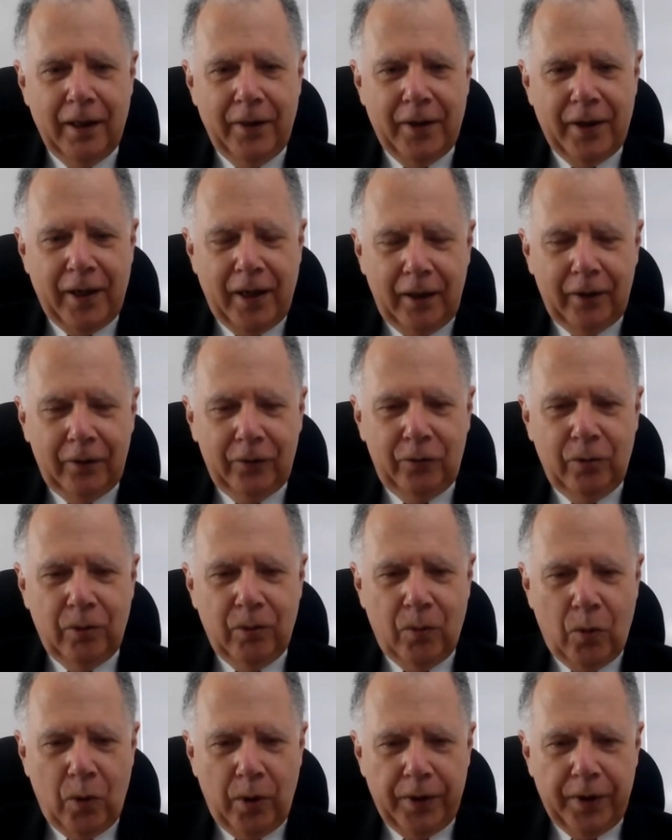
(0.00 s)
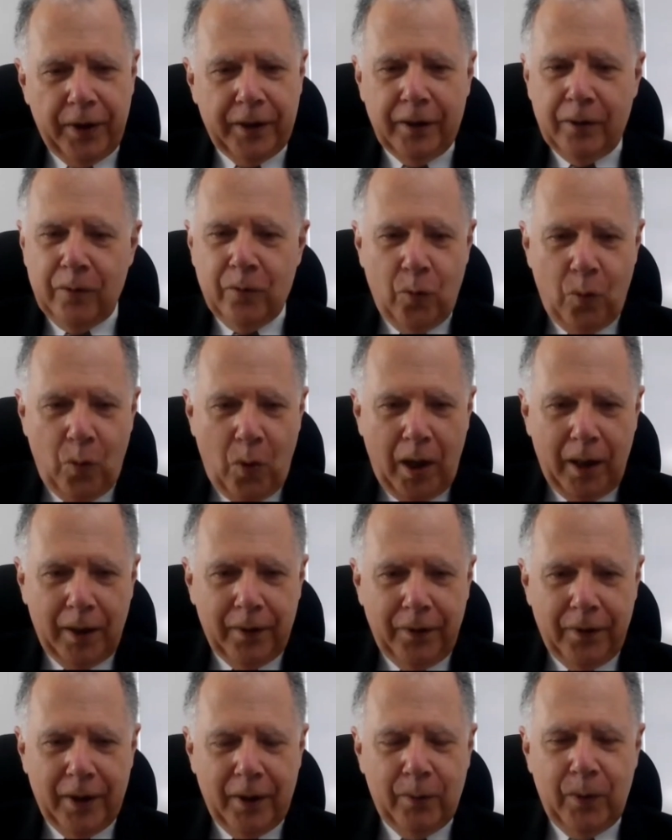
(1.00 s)
They got into a war they didn't
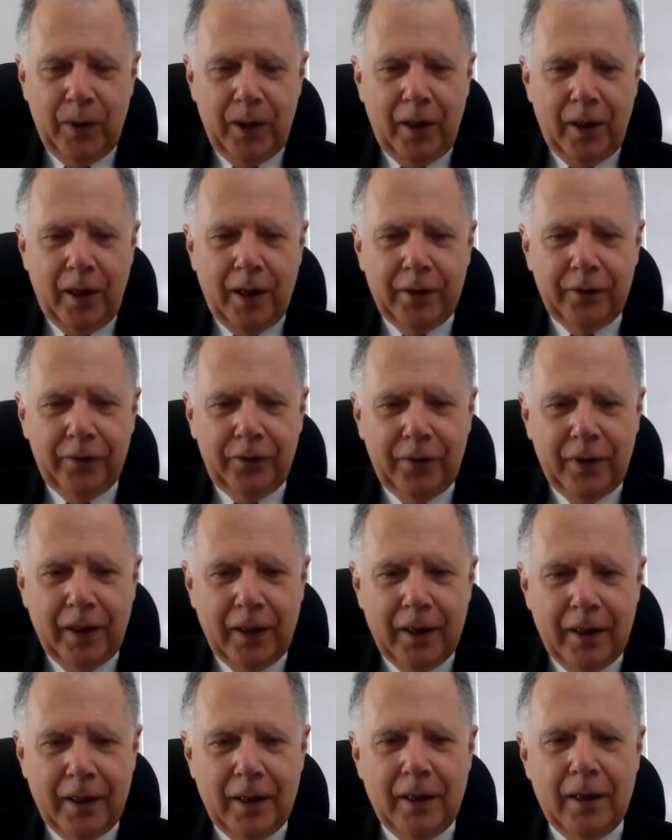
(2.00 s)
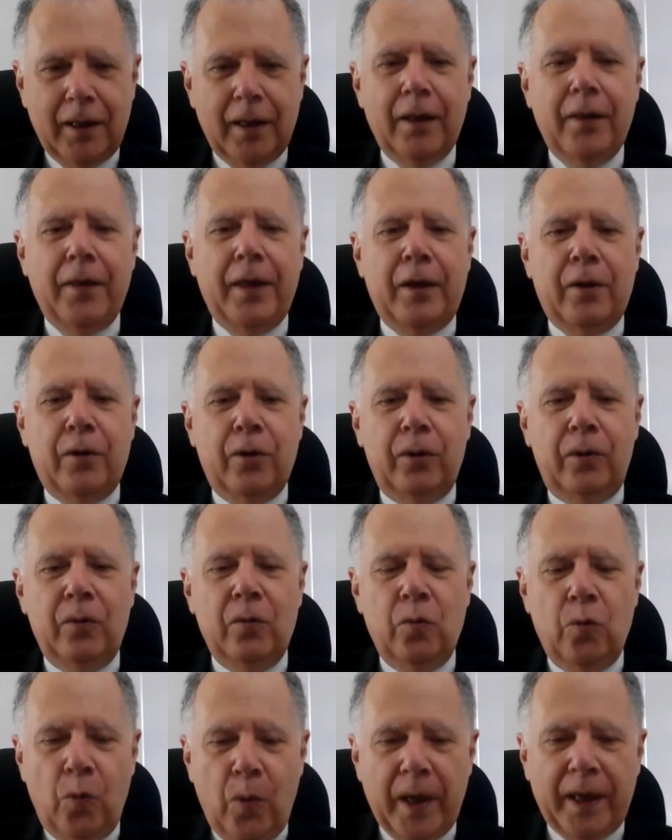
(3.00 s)
want. They realized they
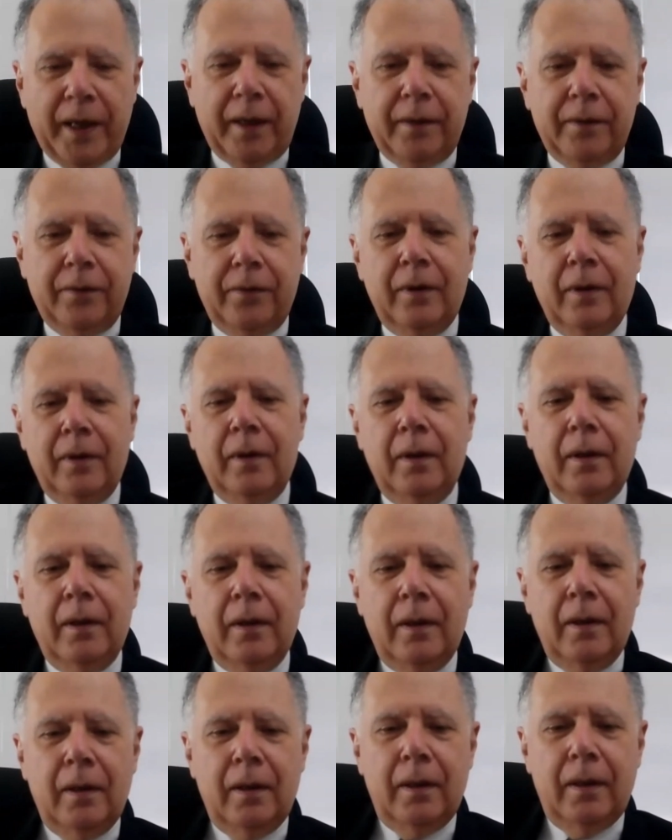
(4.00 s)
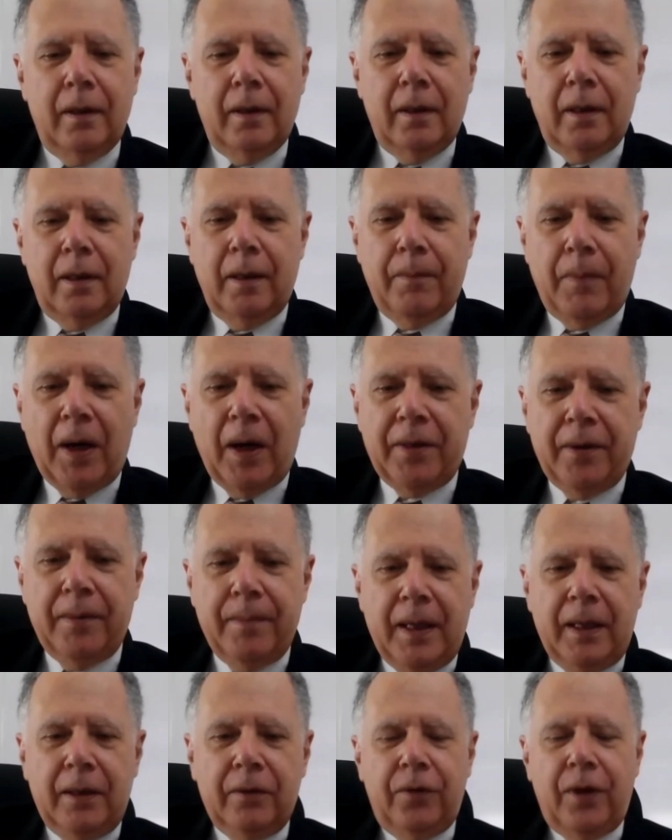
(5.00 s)
couldn't win it by the
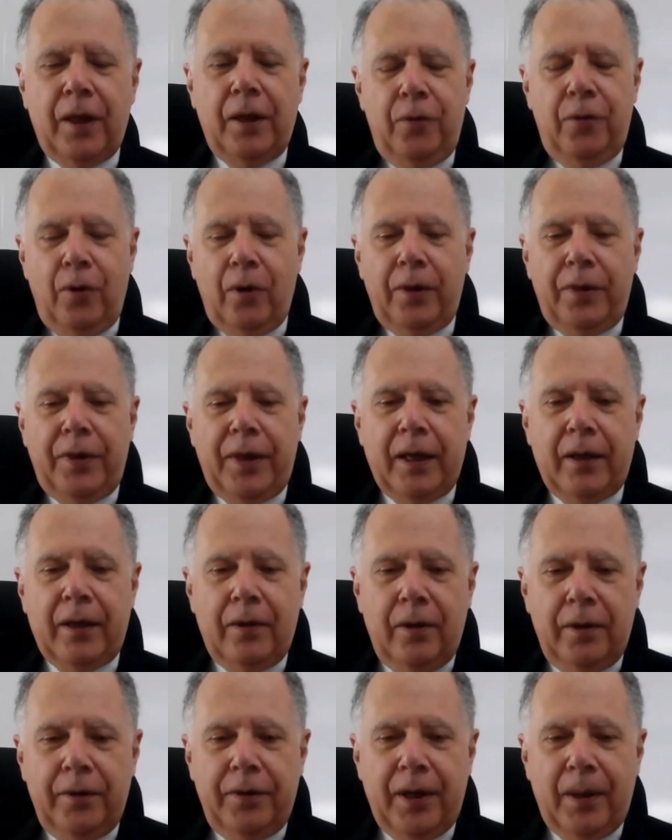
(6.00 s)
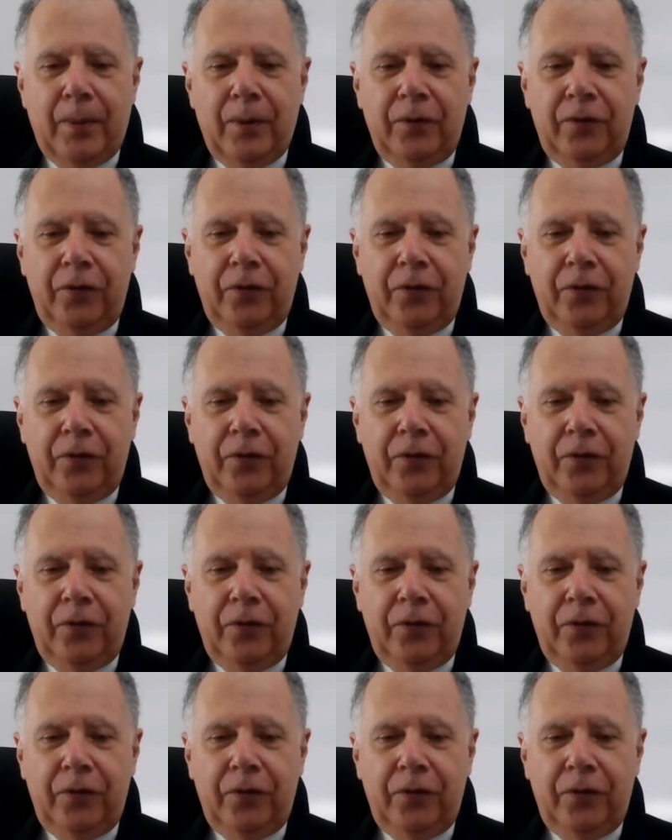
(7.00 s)
means they thought they could. They were